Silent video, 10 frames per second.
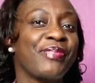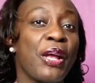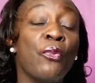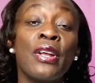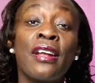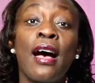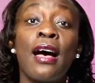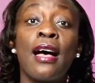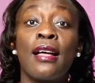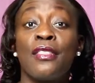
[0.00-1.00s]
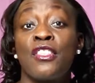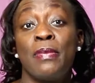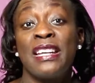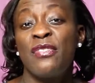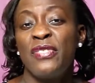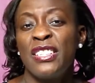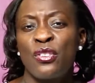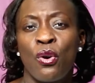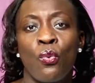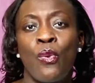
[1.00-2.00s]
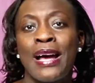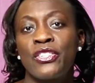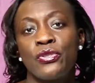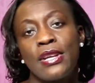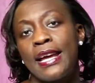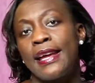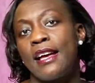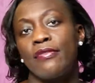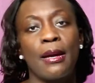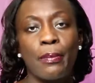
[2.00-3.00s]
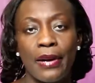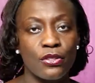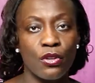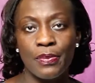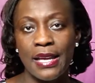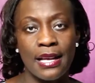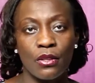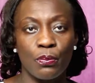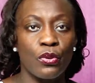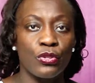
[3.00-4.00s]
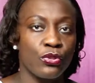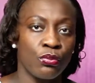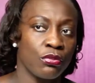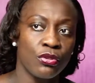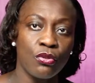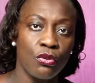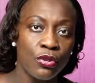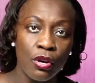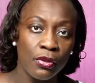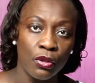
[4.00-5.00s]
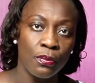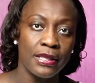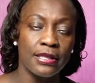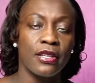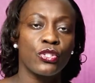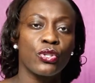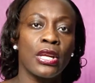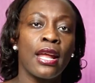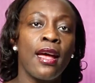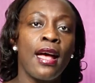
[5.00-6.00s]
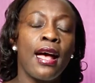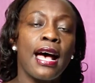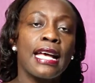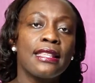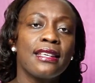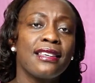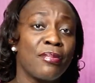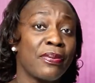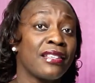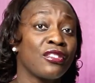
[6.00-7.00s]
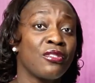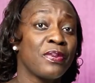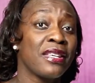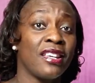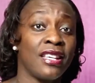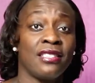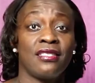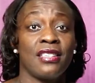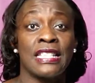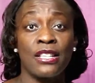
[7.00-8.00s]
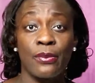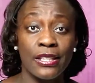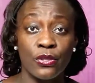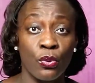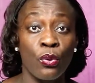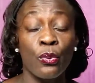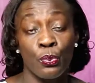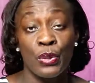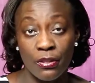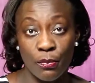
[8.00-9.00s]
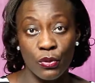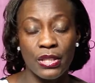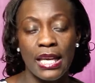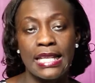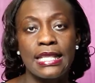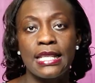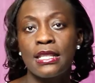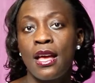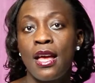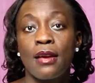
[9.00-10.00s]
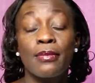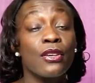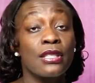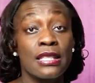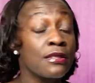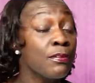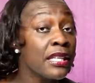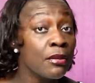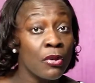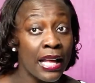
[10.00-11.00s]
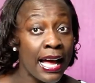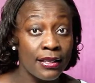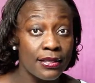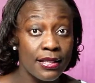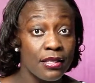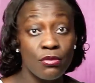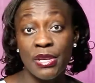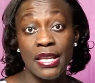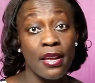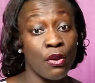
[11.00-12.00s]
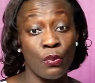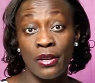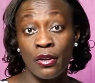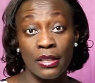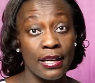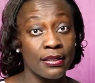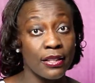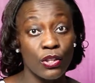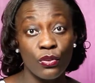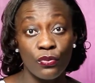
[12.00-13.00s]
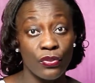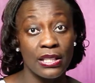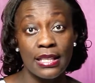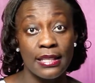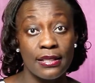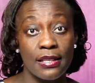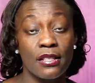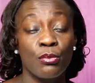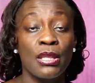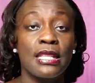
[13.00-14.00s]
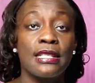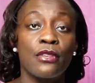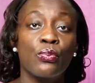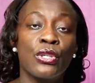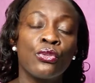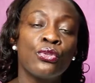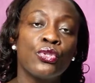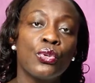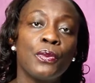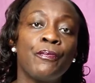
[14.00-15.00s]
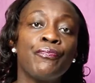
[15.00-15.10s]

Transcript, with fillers: What are the benefits, or why should I have laparoscopy as opposed to, you know, normal open surgery? I think laparoscopy is the way to go with most cases because it's minimal access, meaning we're not cutting you for the 10 centimeters that we used to.